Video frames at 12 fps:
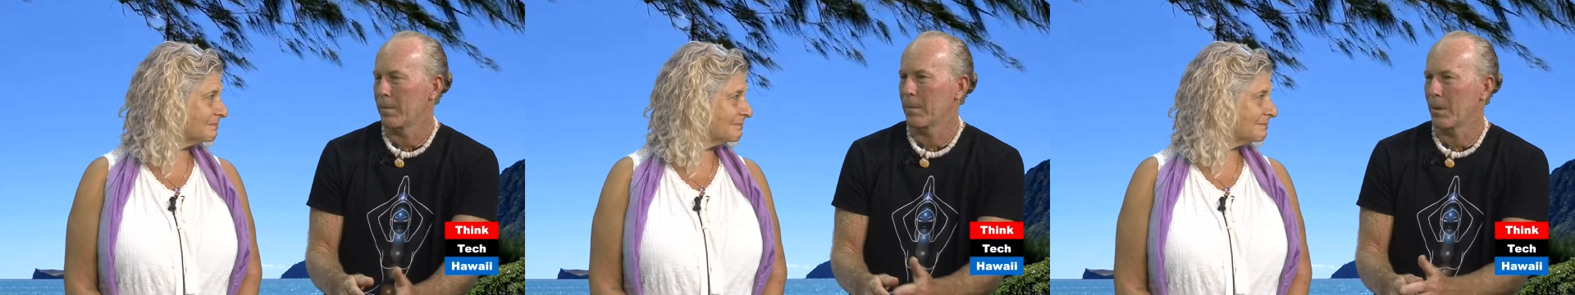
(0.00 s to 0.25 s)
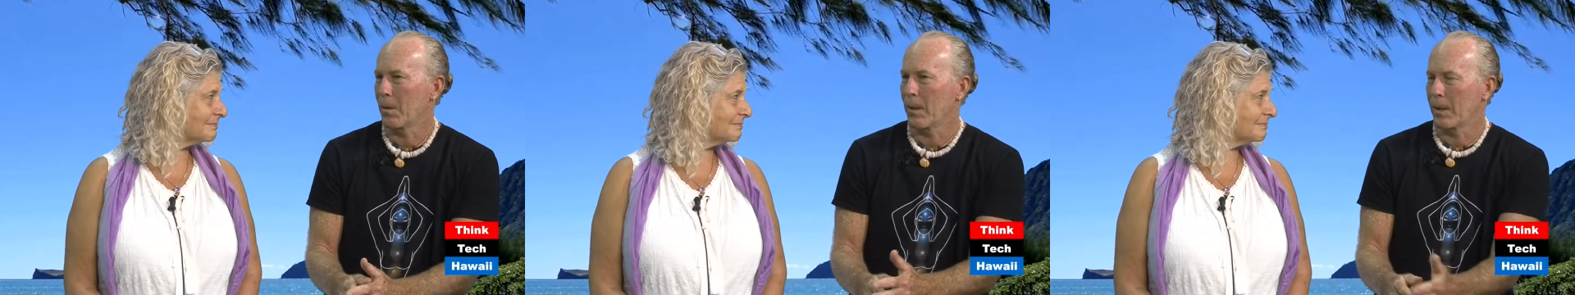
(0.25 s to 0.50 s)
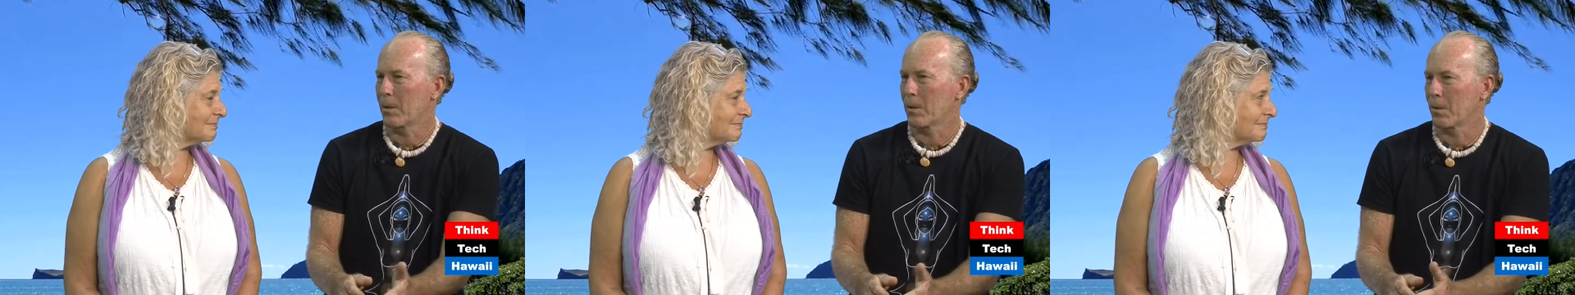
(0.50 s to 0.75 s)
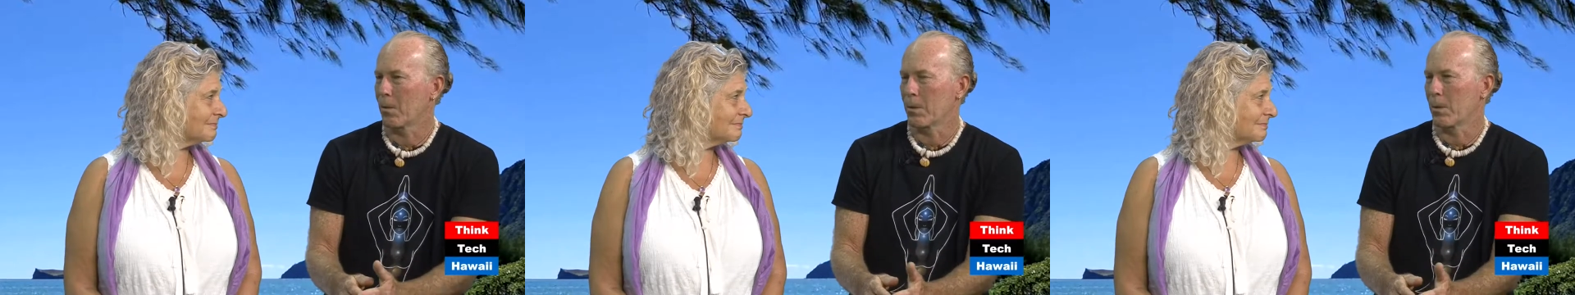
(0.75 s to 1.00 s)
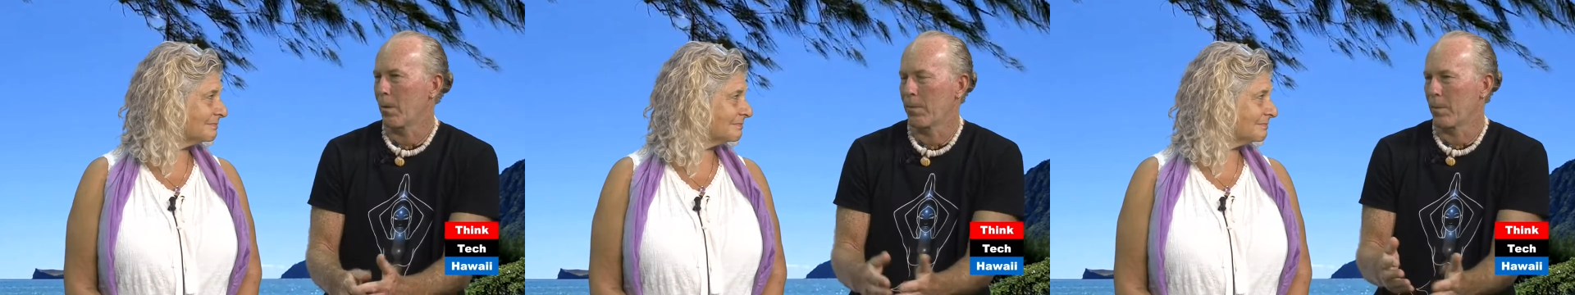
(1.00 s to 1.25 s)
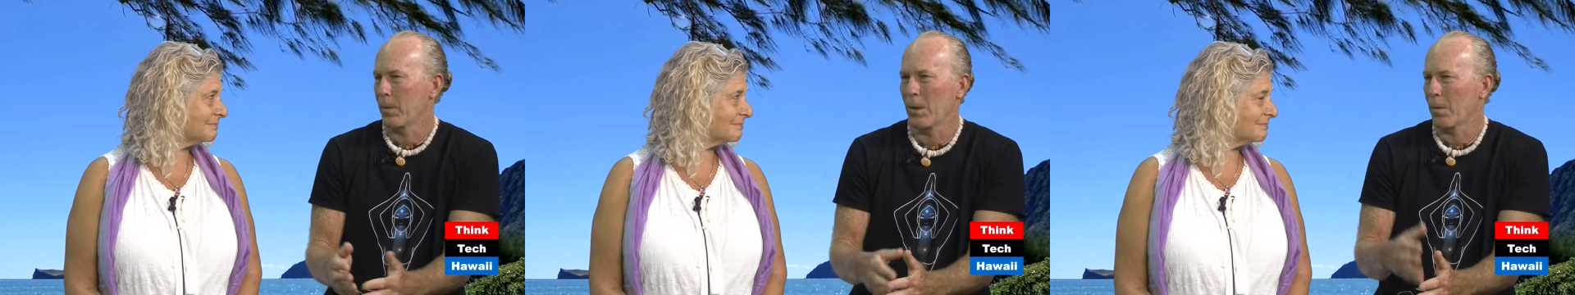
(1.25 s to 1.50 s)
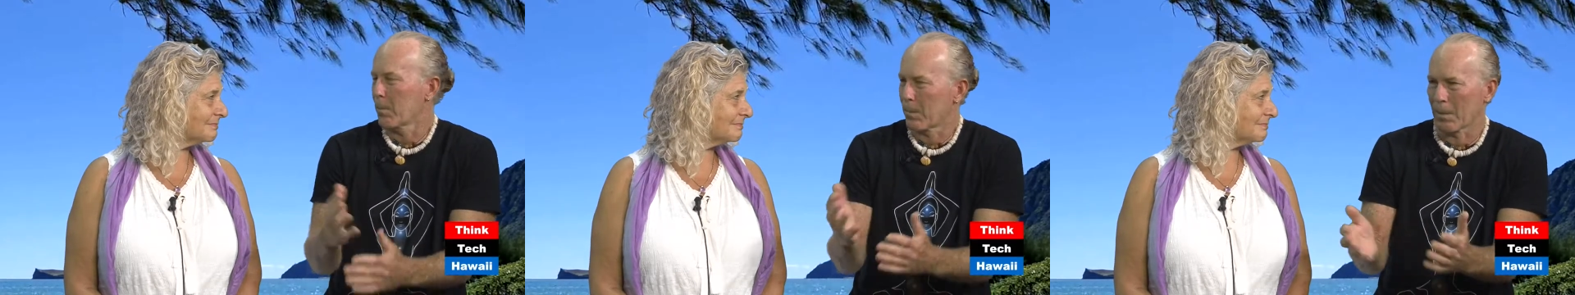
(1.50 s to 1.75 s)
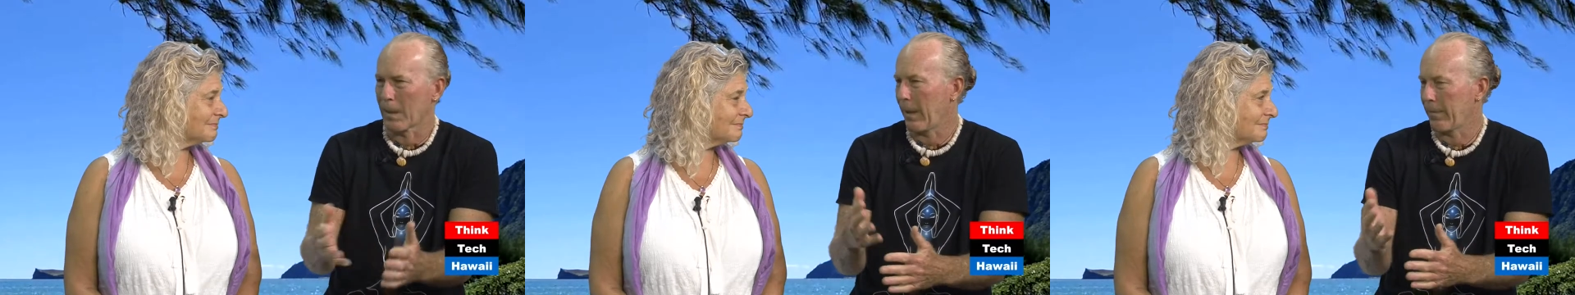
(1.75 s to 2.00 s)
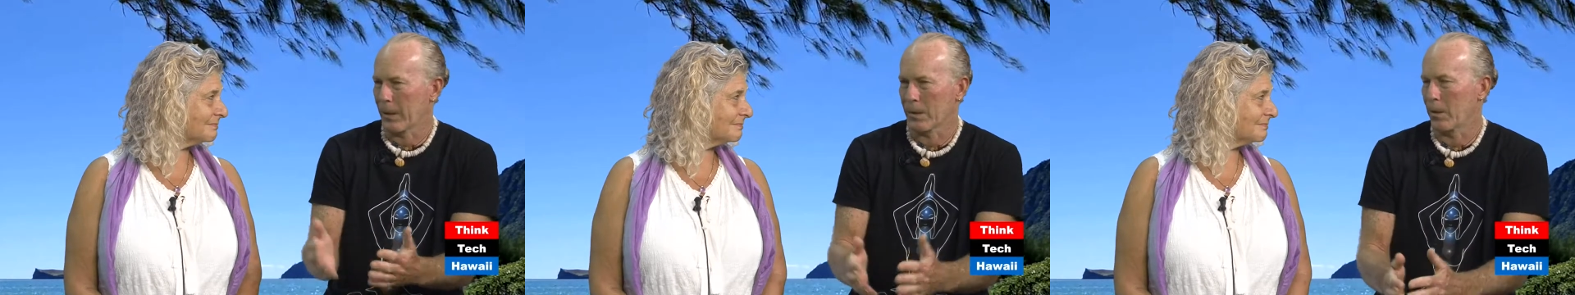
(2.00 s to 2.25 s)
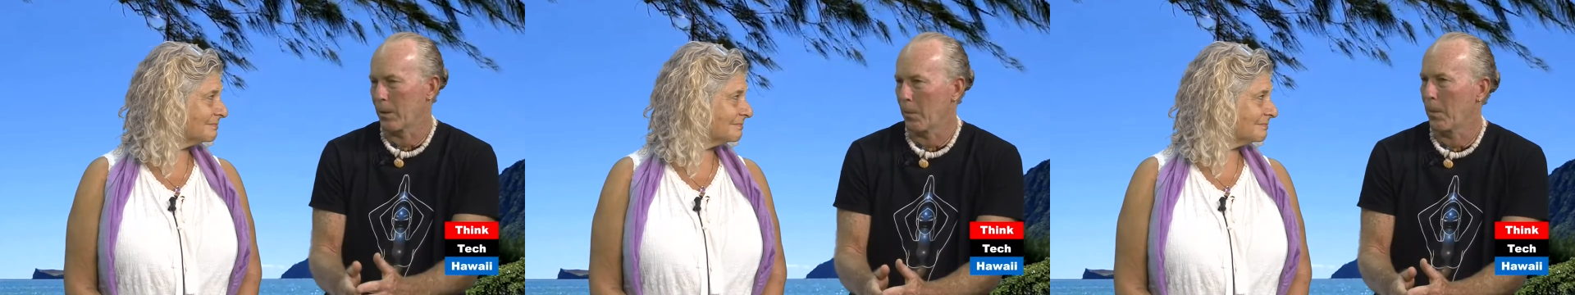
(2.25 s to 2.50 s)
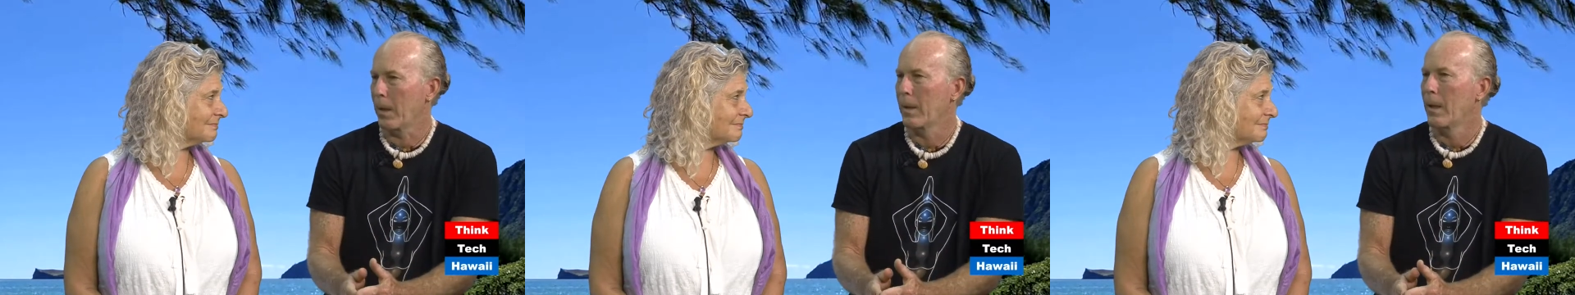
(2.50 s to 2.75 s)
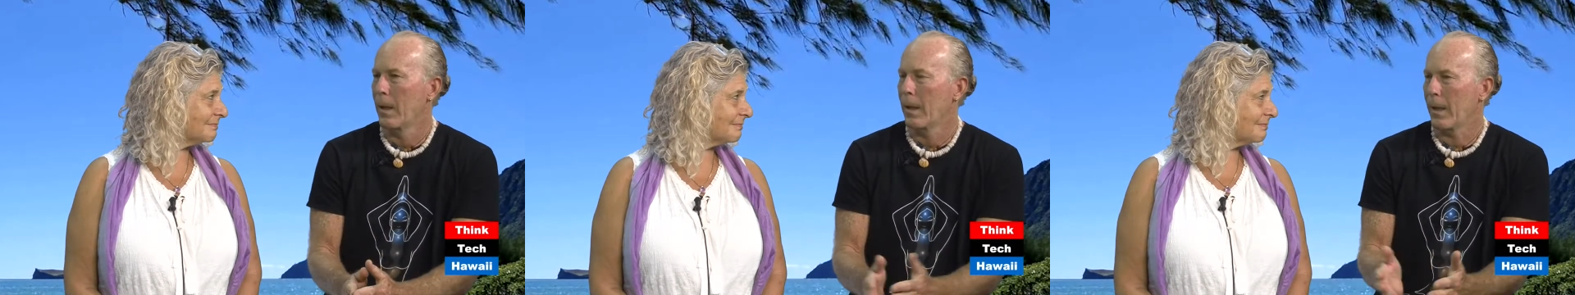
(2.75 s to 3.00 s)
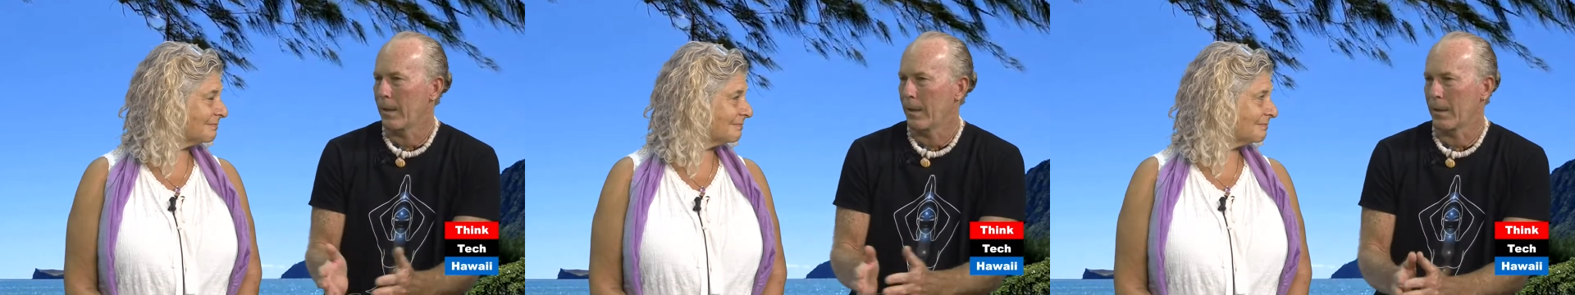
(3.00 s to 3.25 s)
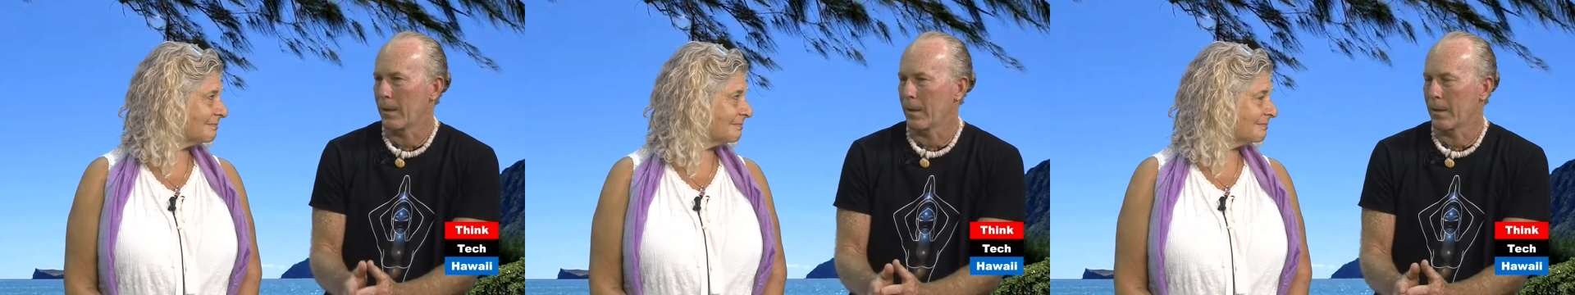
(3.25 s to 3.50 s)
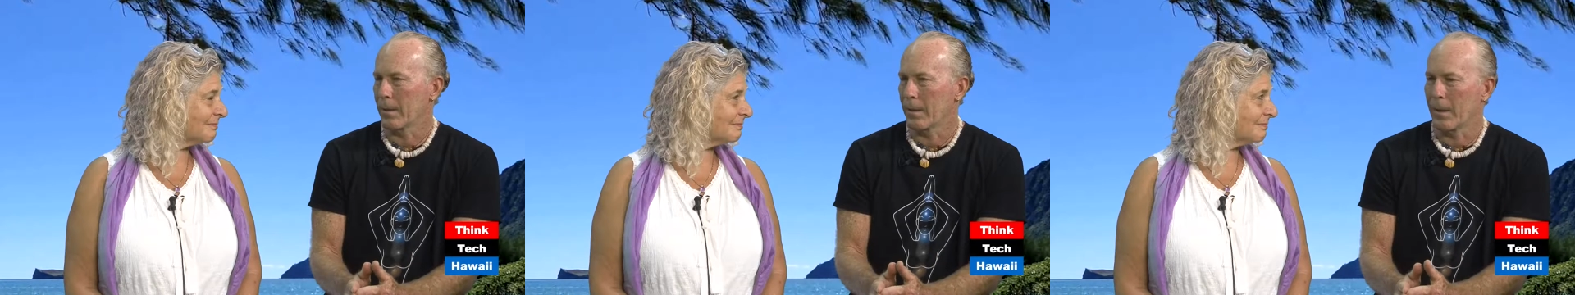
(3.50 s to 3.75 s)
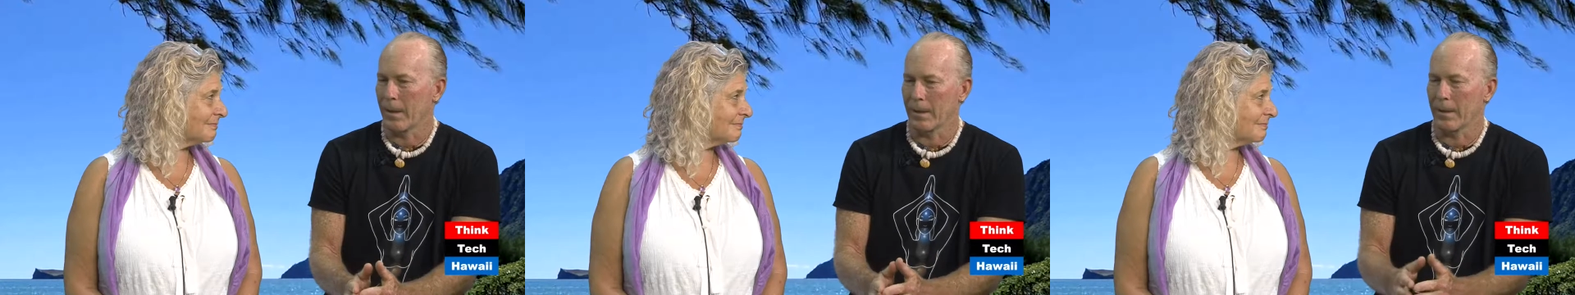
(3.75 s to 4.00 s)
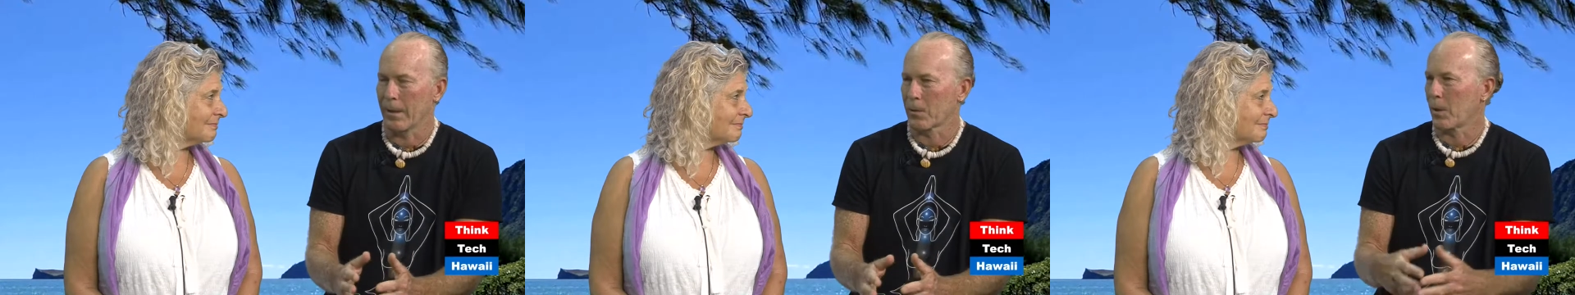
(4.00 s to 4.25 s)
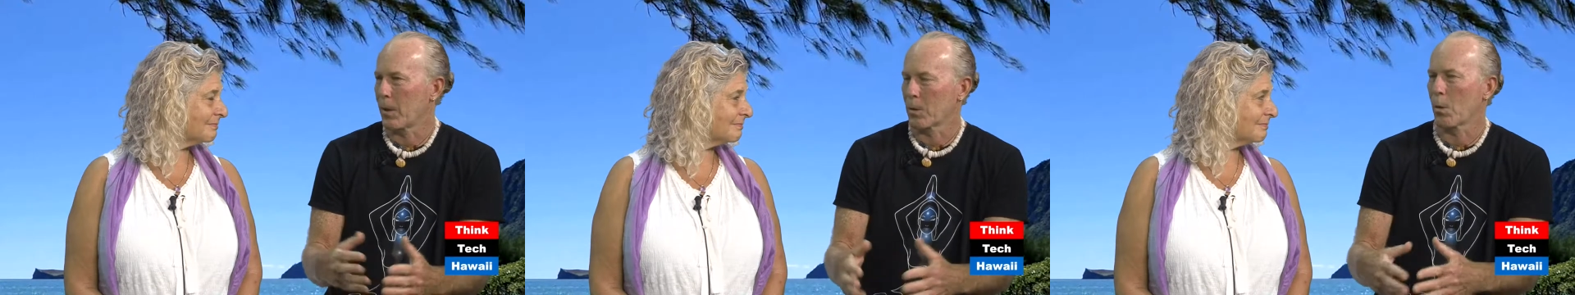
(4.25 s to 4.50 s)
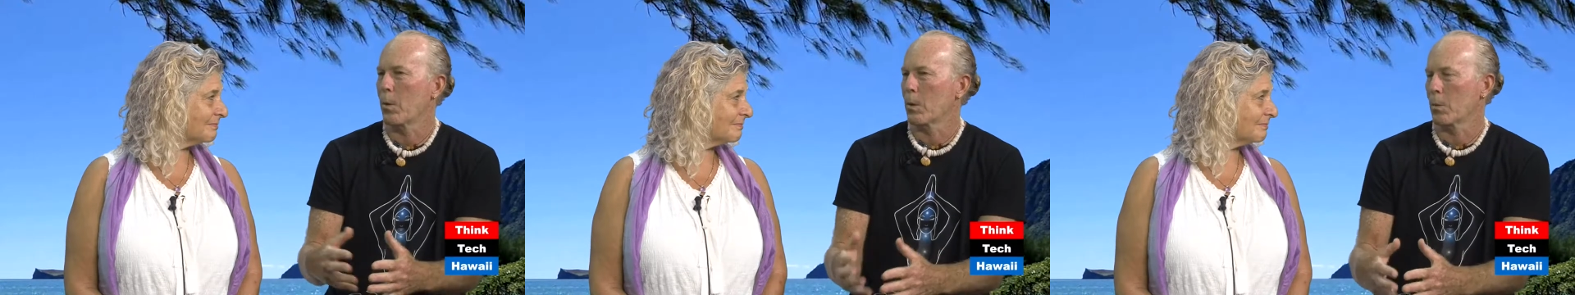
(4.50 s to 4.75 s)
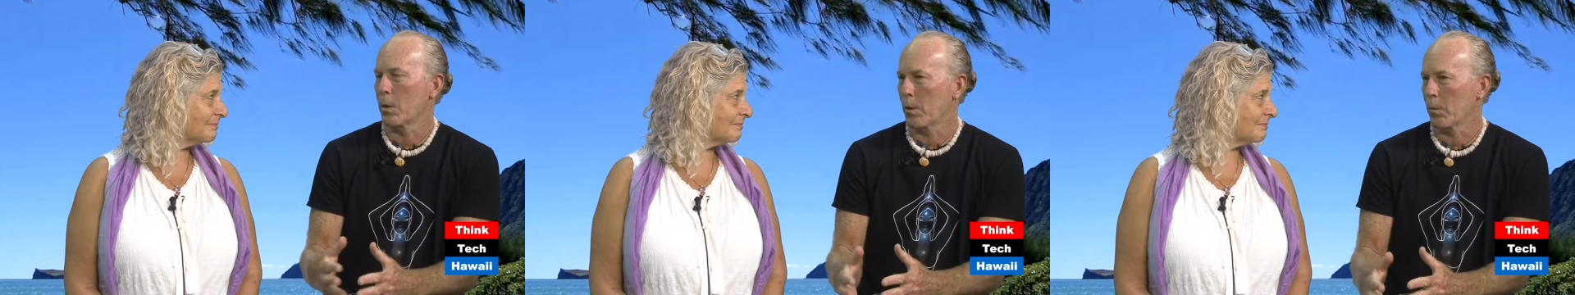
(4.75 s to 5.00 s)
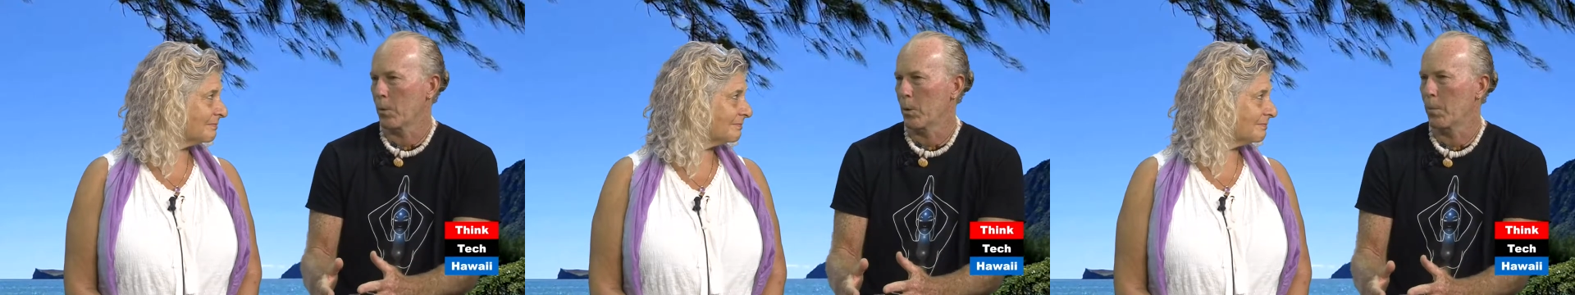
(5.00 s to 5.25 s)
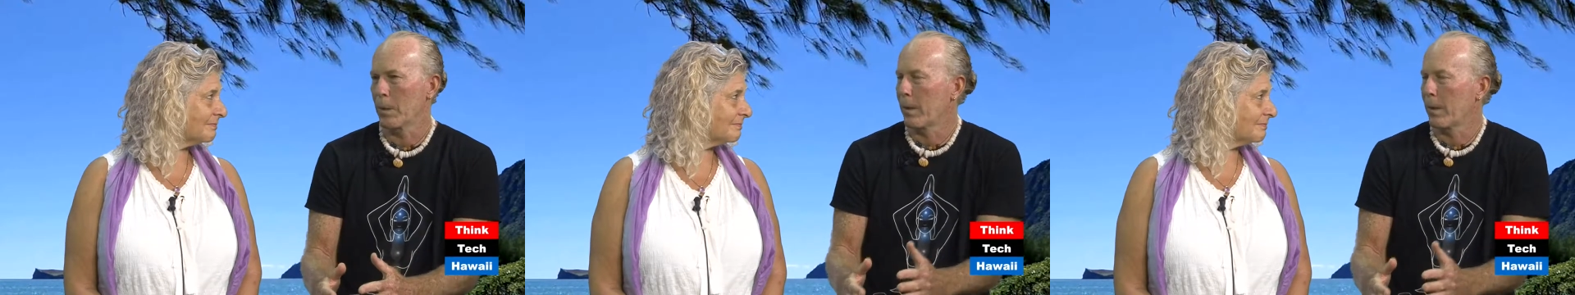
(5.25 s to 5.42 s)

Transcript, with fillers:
Speaker 1: You know, they just don't show up for, you know, life gets in the way. Right, right. And, and, and, and so there's always little room. And